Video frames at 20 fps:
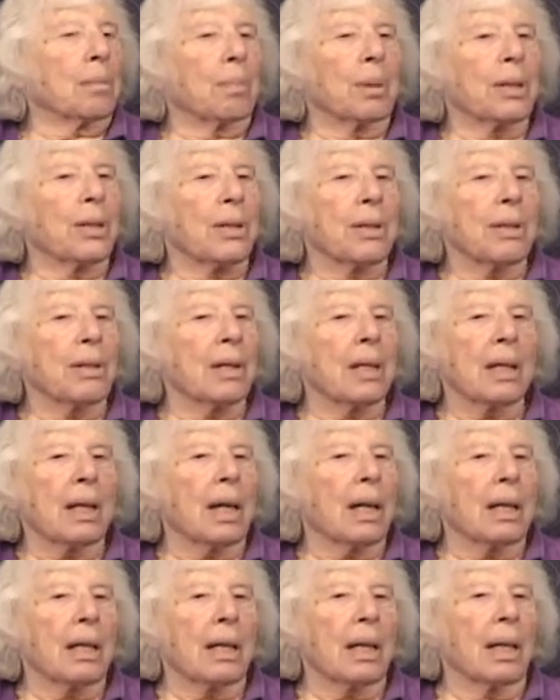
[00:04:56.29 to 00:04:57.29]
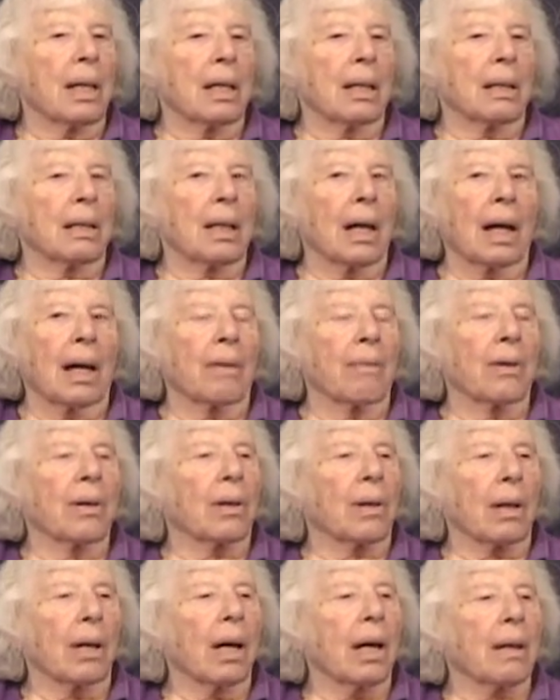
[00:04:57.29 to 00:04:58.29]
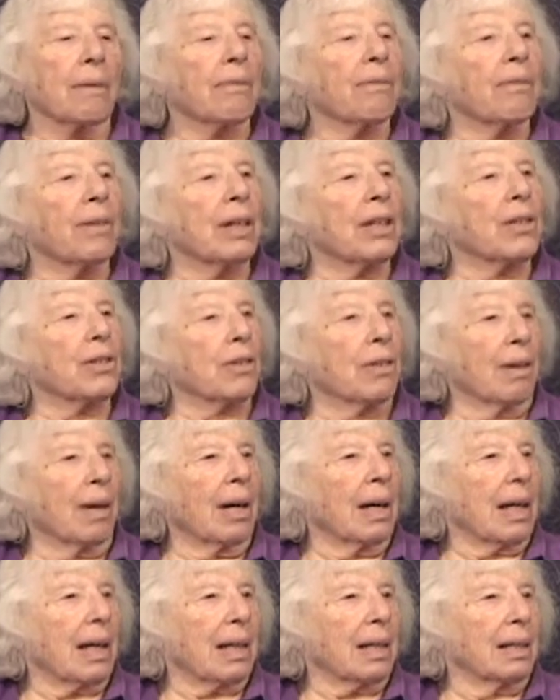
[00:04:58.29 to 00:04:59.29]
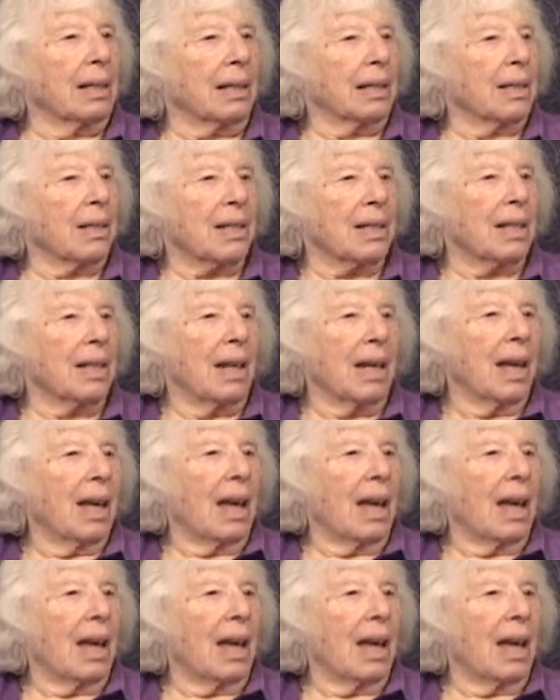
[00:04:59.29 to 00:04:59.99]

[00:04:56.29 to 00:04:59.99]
But during that year, I wrote a lot of feature articles.